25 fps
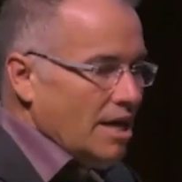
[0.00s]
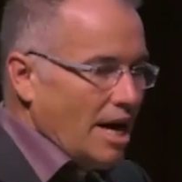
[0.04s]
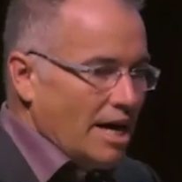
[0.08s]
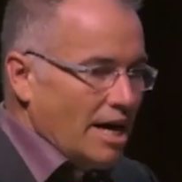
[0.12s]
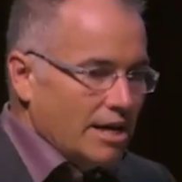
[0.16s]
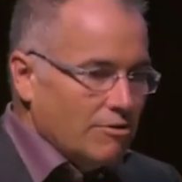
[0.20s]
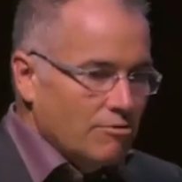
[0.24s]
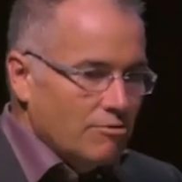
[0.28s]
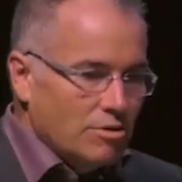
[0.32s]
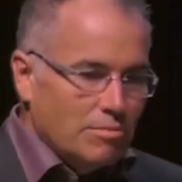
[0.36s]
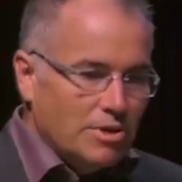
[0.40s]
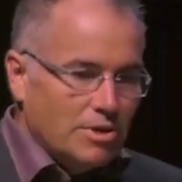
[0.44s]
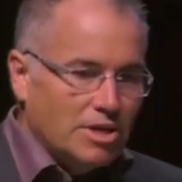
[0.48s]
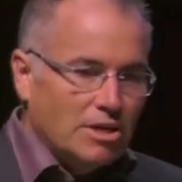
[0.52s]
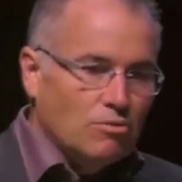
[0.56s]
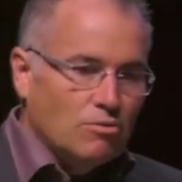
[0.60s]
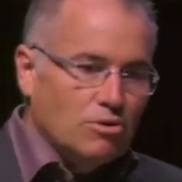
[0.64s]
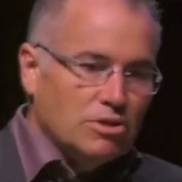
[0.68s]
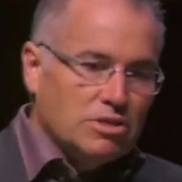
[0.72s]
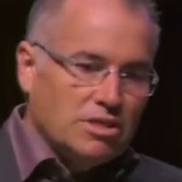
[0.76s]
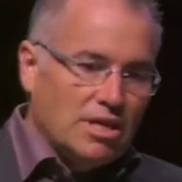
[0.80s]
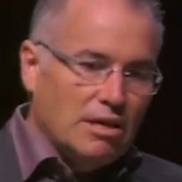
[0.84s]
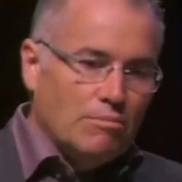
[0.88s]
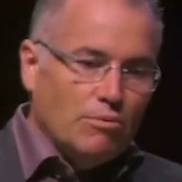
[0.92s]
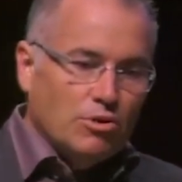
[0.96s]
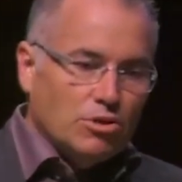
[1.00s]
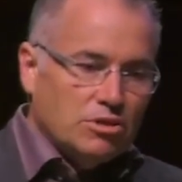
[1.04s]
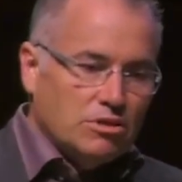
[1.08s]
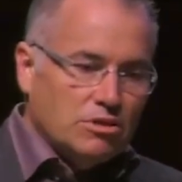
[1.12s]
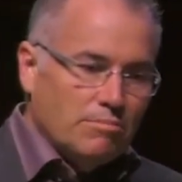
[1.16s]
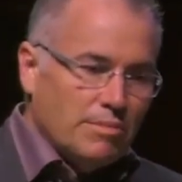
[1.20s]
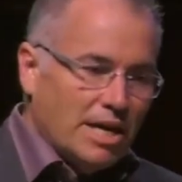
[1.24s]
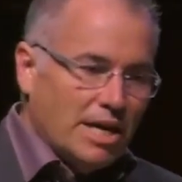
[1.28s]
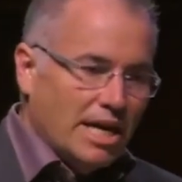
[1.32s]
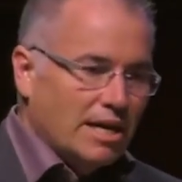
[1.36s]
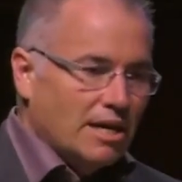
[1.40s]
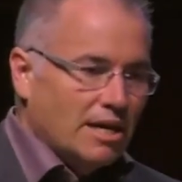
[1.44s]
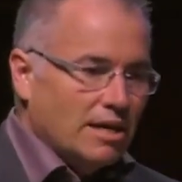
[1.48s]
Not everybody was able
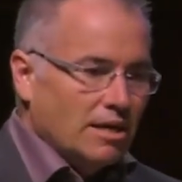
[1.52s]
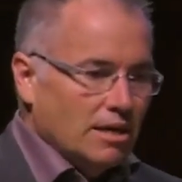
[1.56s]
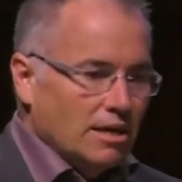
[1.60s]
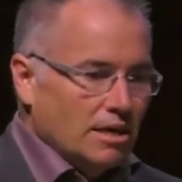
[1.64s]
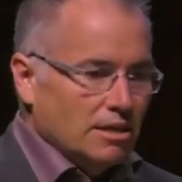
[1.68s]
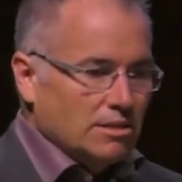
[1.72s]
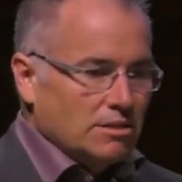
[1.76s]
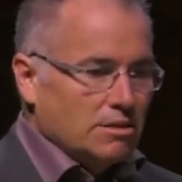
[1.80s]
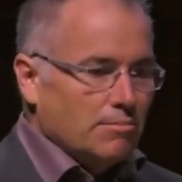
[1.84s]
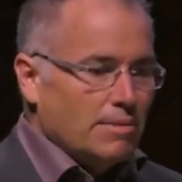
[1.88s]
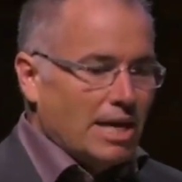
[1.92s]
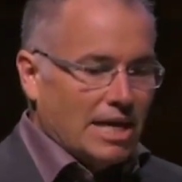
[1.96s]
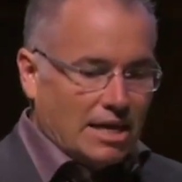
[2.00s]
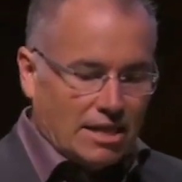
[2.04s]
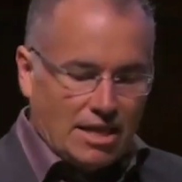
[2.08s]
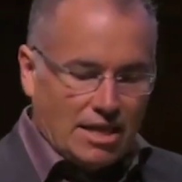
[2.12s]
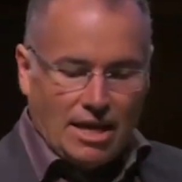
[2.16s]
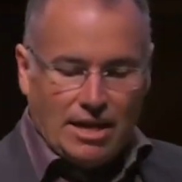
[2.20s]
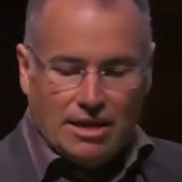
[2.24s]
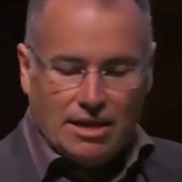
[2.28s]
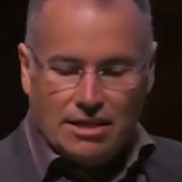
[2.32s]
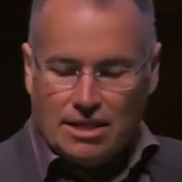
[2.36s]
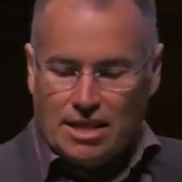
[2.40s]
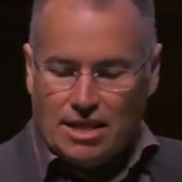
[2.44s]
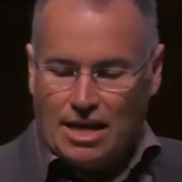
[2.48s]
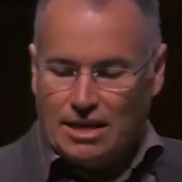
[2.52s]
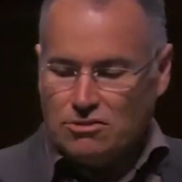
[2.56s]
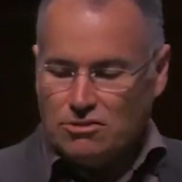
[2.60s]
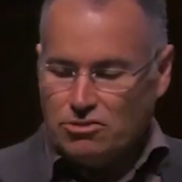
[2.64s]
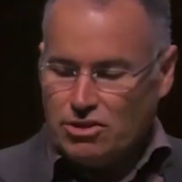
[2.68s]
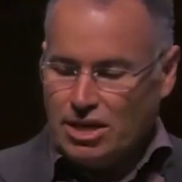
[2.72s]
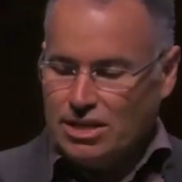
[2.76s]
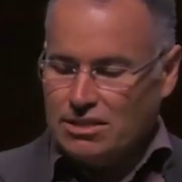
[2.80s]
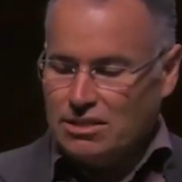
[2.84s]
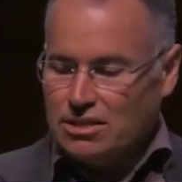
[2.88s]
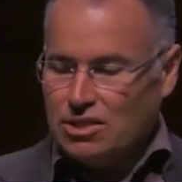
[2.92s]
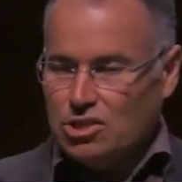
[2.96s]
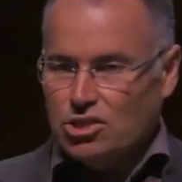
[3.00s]
to make that
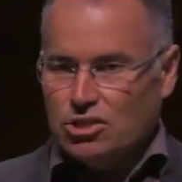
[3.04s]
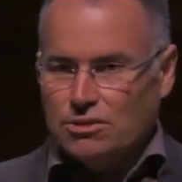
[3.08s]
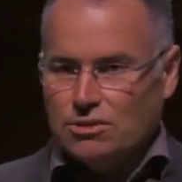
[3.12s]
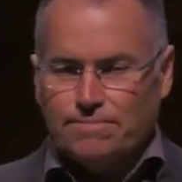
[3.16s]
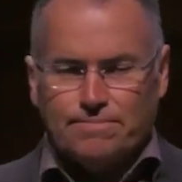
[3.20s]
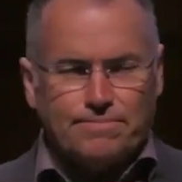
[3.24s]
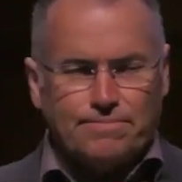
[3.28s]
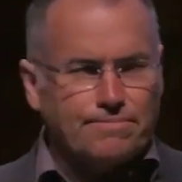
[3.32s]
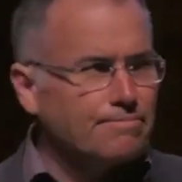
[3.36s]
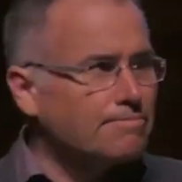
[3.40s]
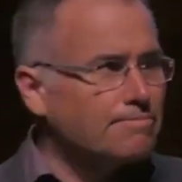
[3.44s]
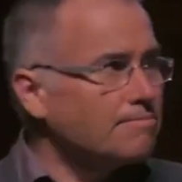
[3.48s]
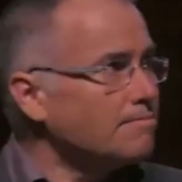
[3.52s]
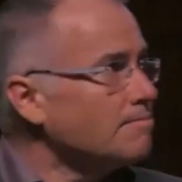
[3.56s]
transition.